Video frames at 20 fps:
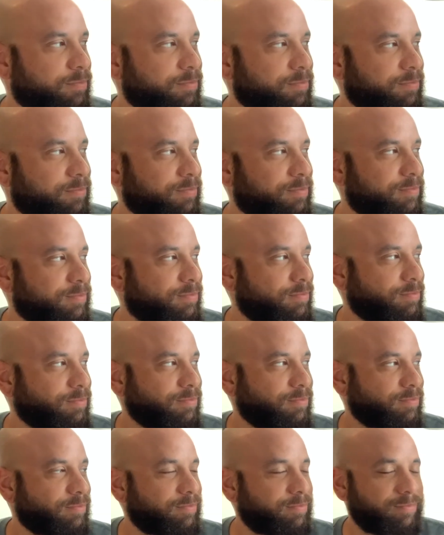
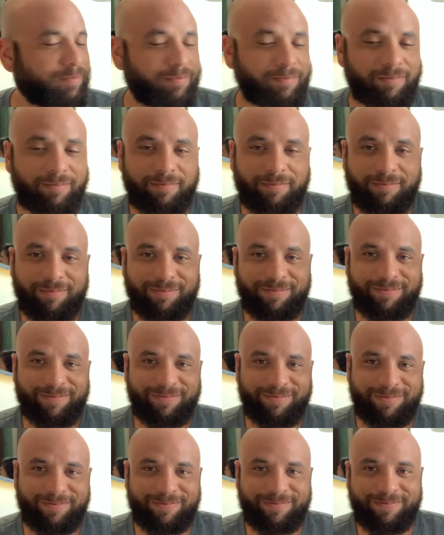
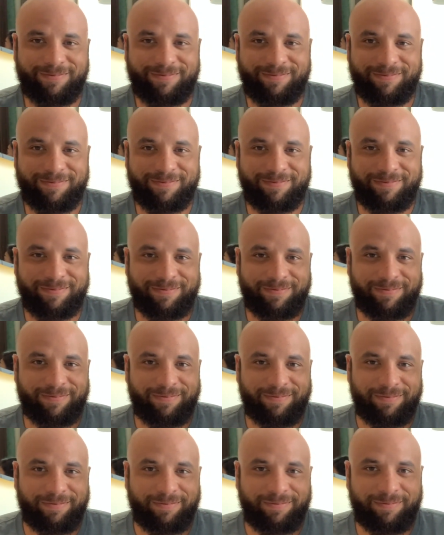
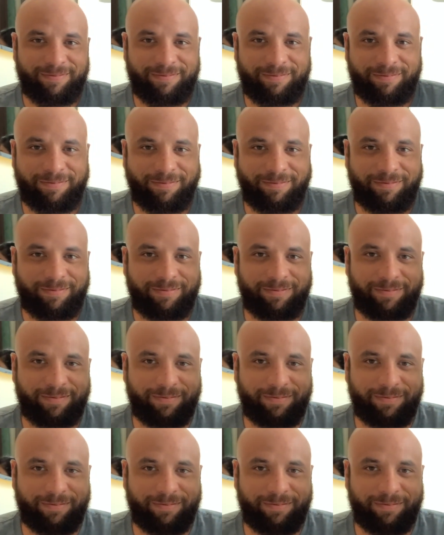The person shown says nothing.